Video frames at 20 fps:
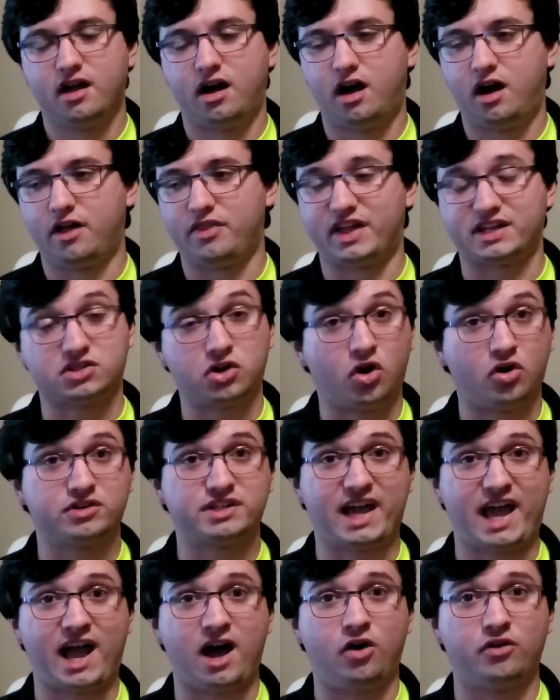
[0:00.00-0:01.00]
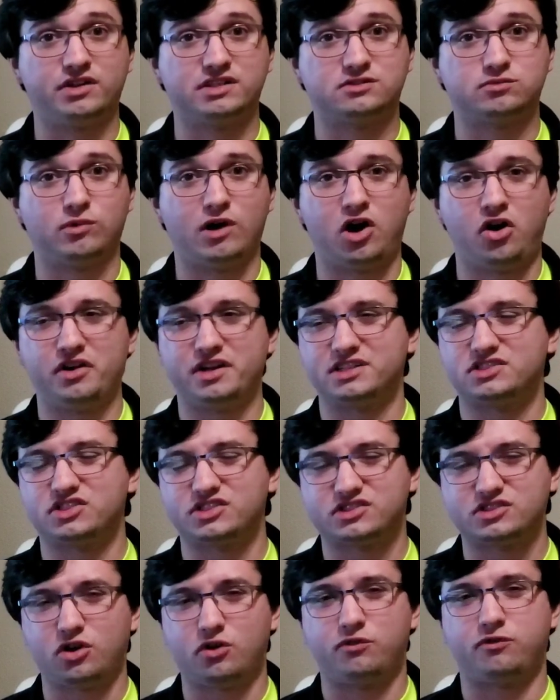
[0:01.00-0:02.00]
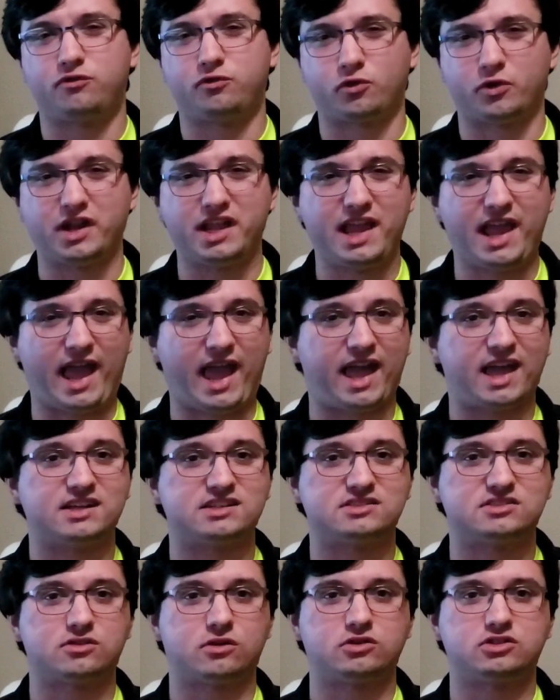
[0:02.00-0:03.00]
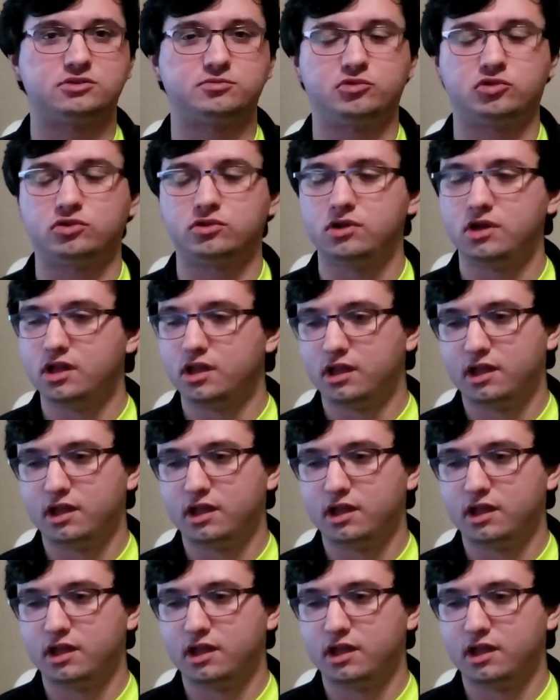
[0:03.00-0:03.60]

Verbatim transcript: that's hard to out as well, and it's just so free and searchable.